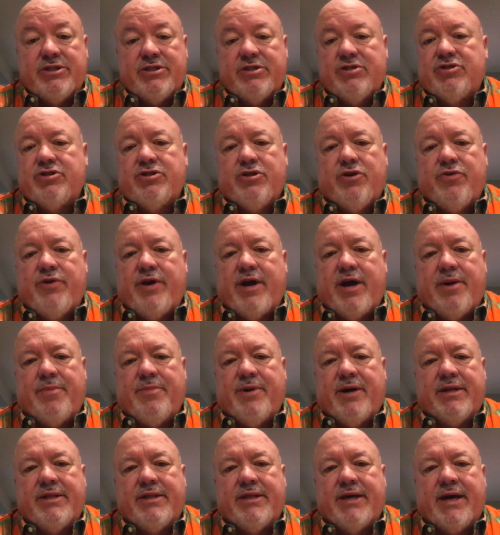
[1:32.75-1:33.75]
There's no doubt
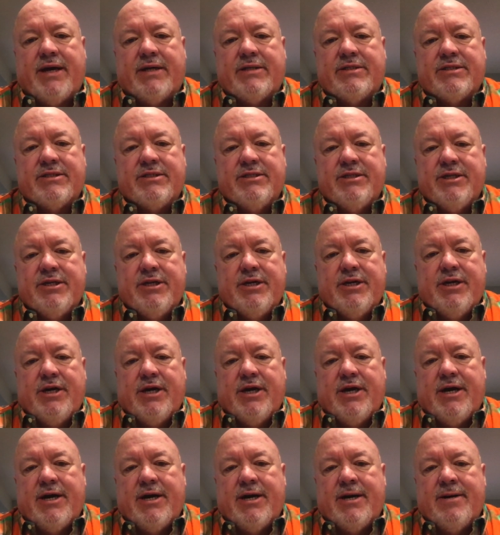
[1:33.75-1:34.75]
about that.
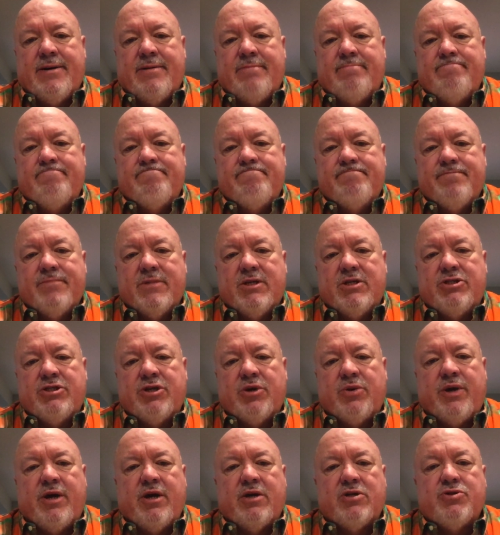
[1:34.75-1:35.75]

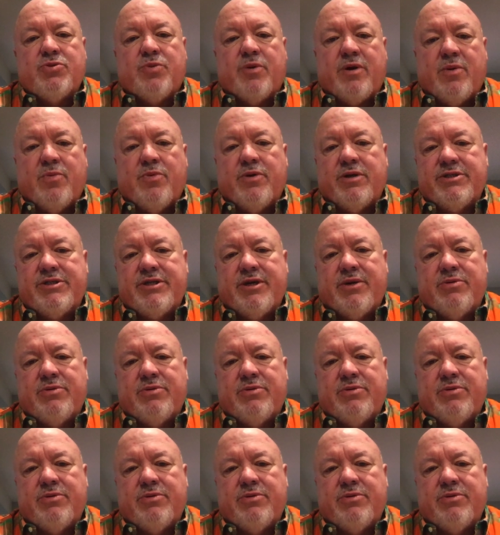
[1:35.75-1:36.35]
So here's what I want to say.